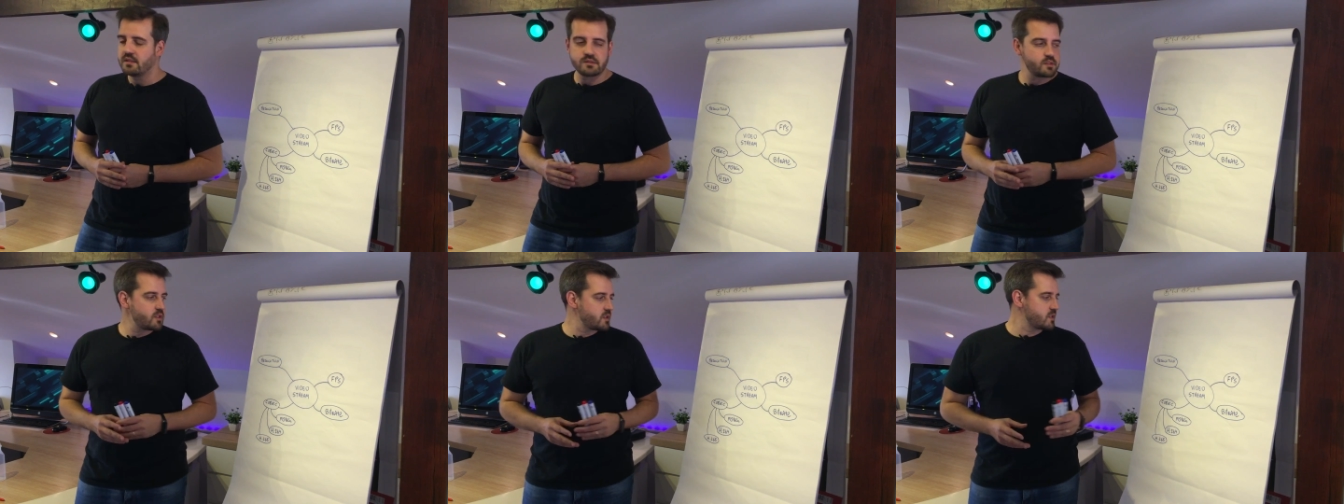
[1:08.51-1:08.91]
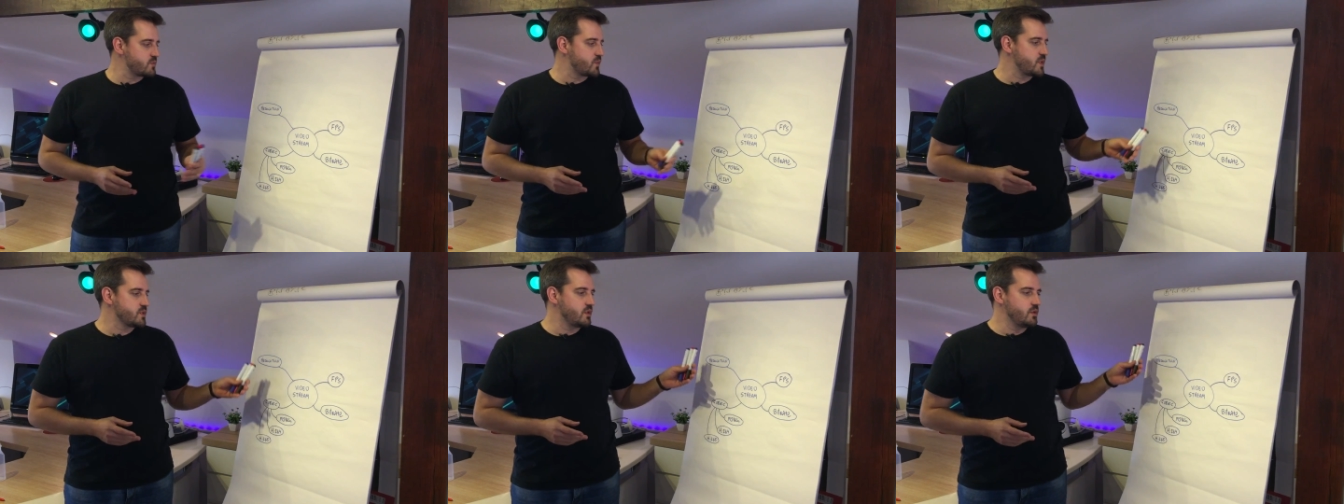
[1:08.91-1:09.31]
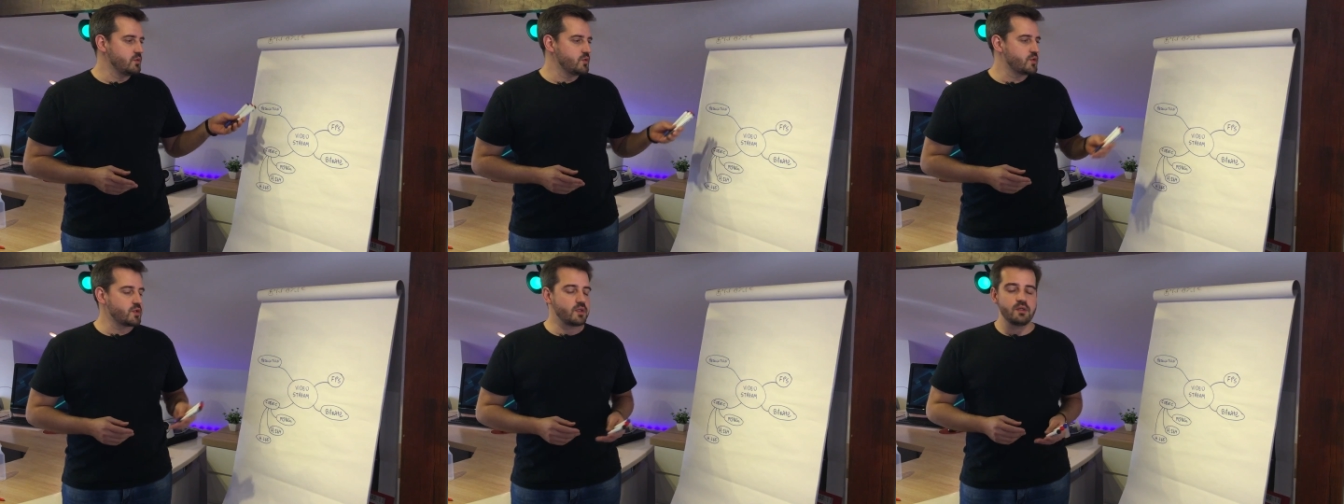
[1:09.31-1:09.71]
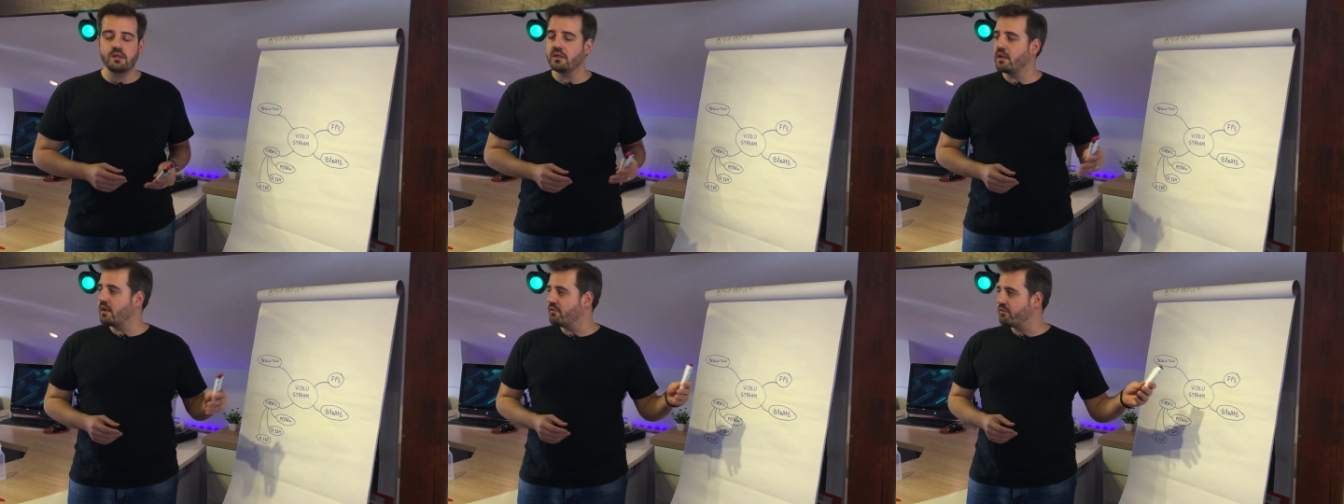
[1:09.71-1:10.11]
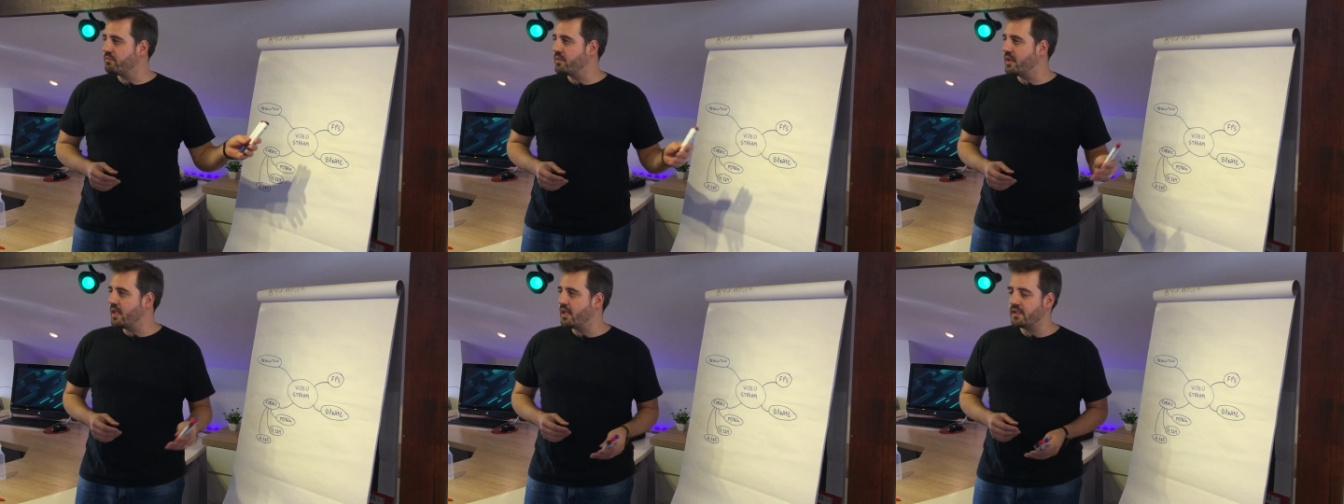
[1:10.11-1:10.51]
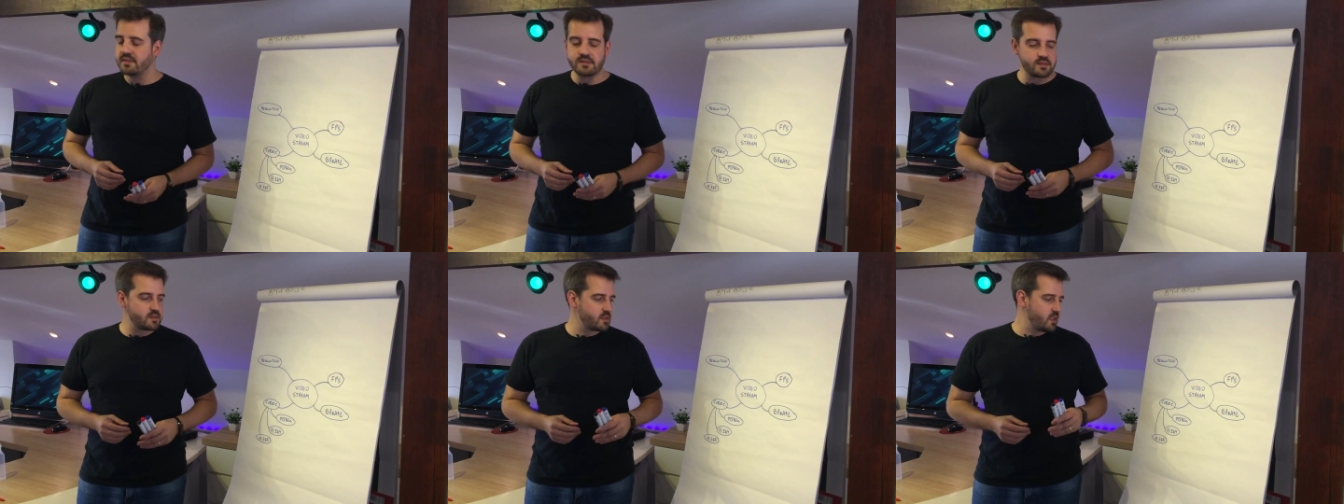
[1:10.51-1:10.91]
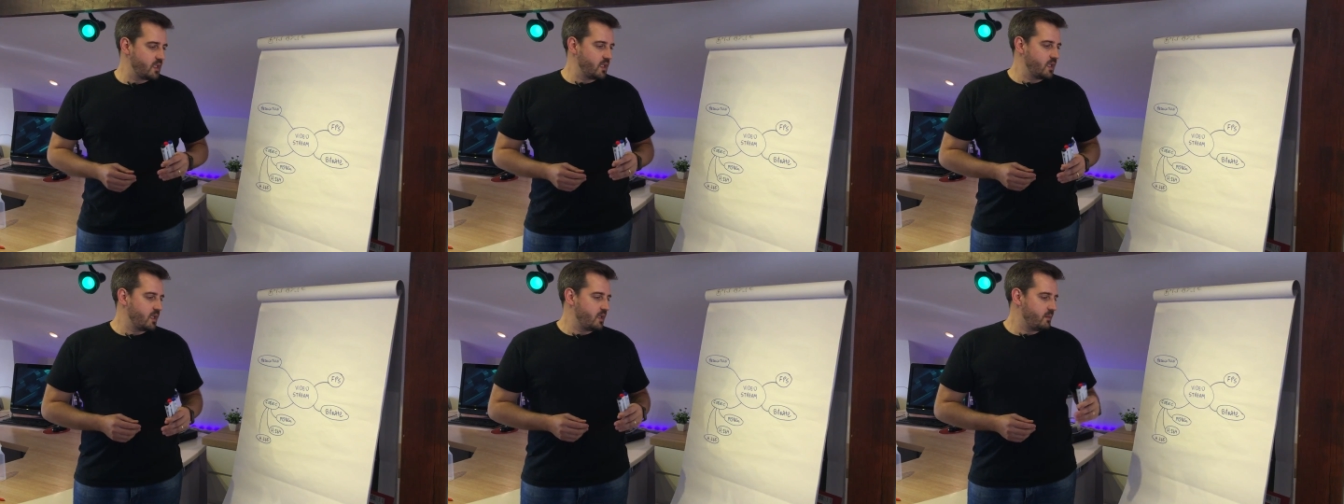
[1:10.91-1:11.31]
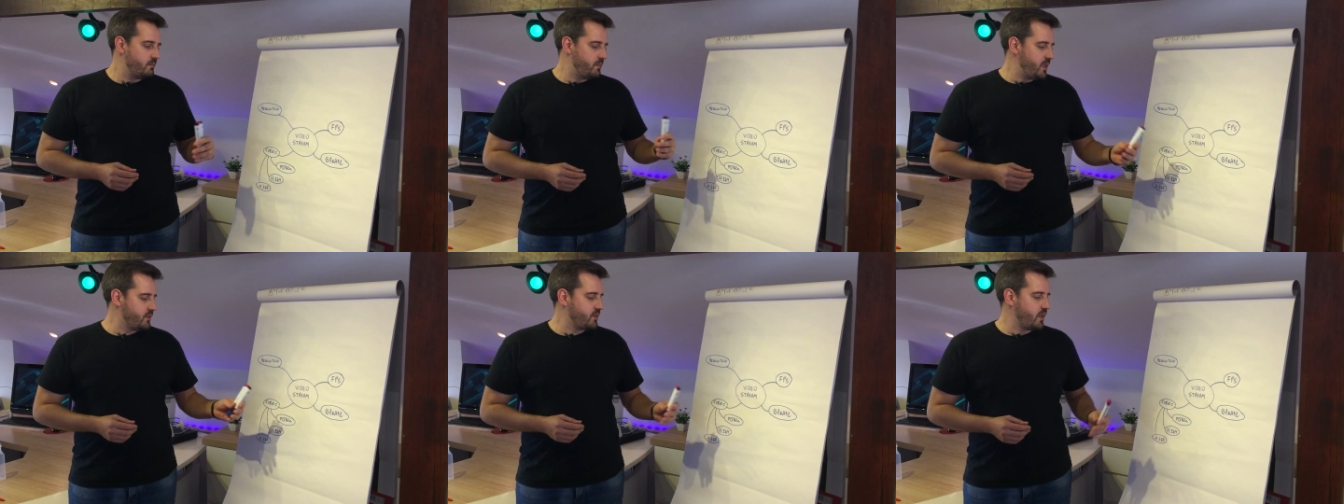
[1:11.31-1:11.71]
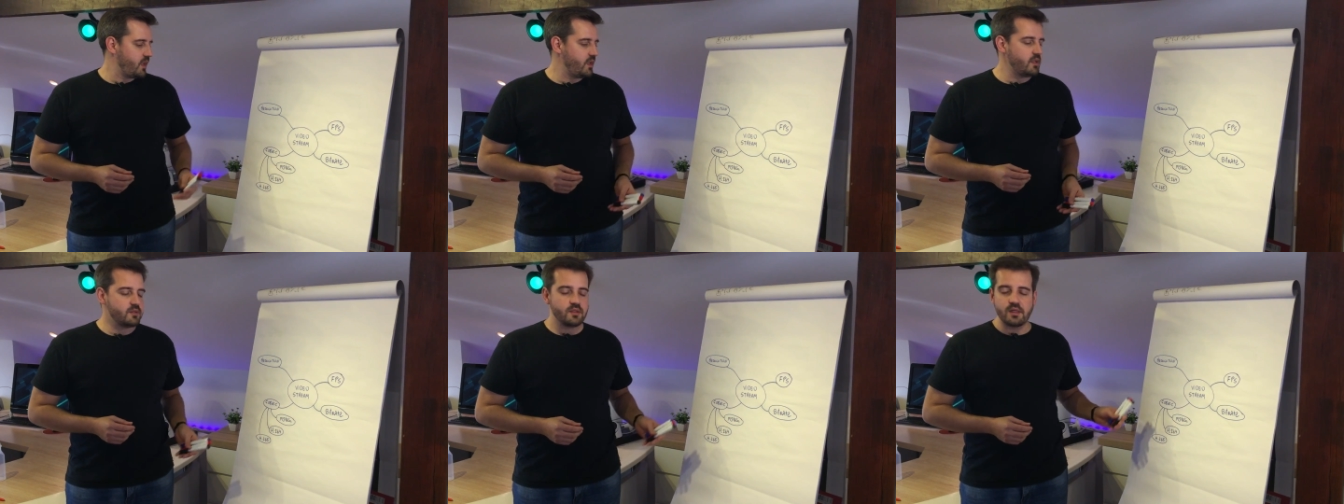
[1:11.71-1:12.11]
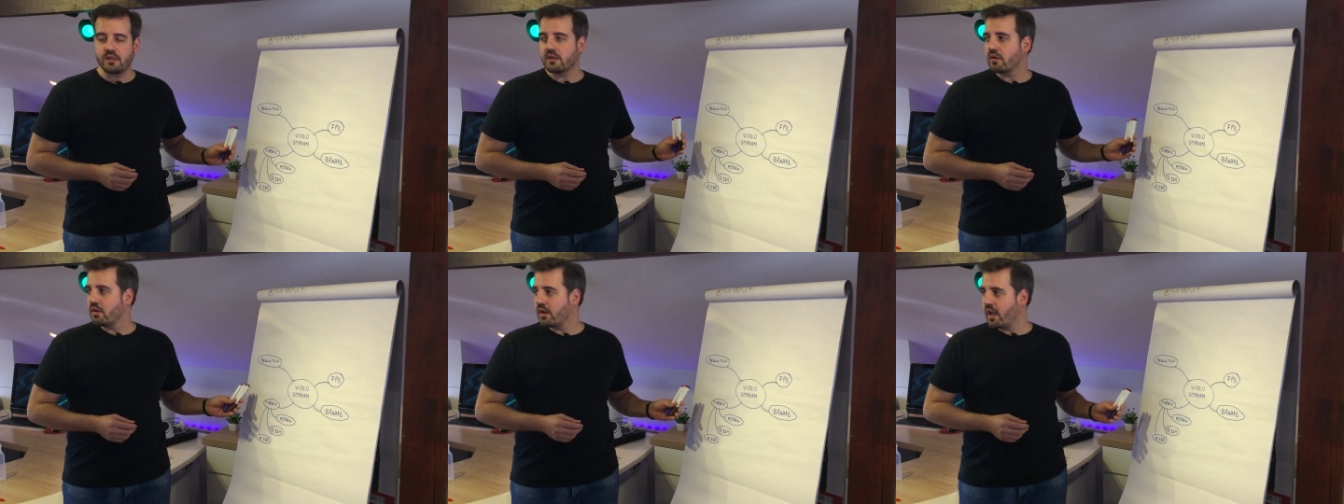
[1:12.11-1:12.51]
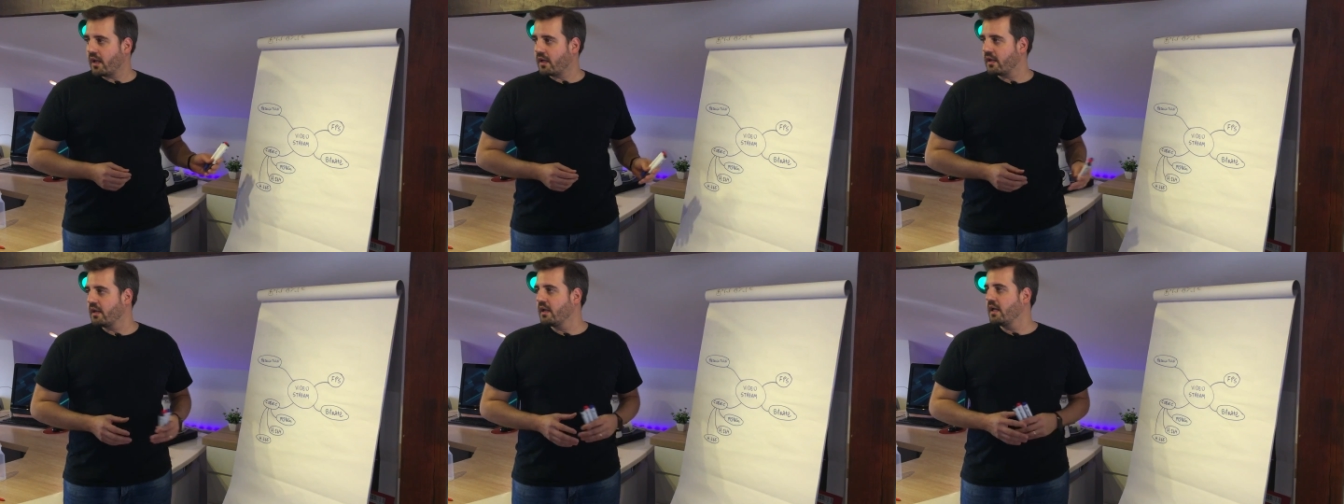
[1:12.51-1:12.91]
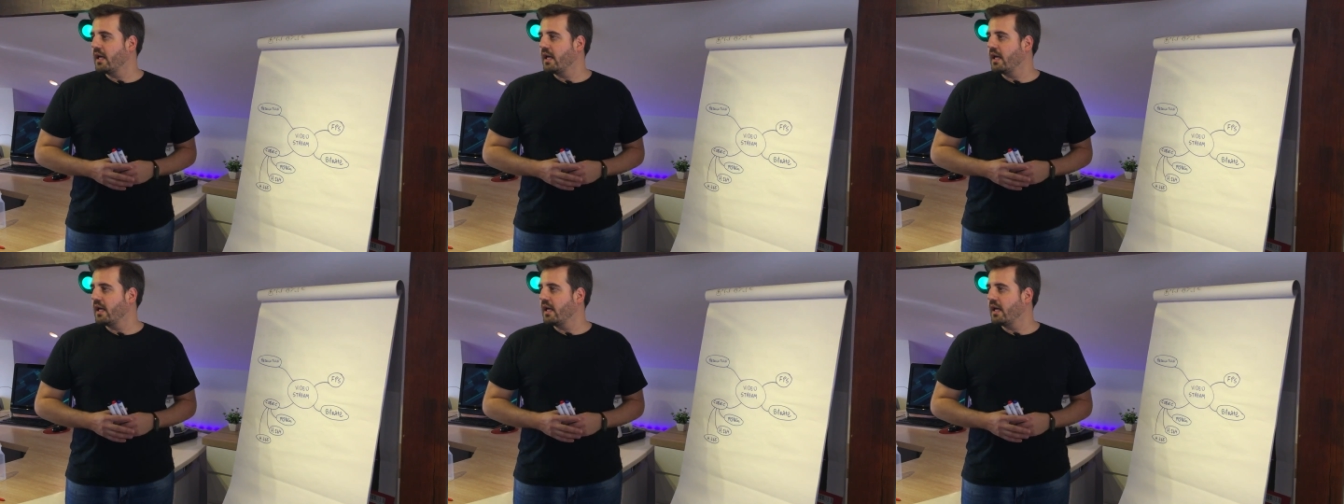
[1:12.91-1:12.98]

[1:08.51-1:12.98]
such as resolution, FPS, bitrate and codec.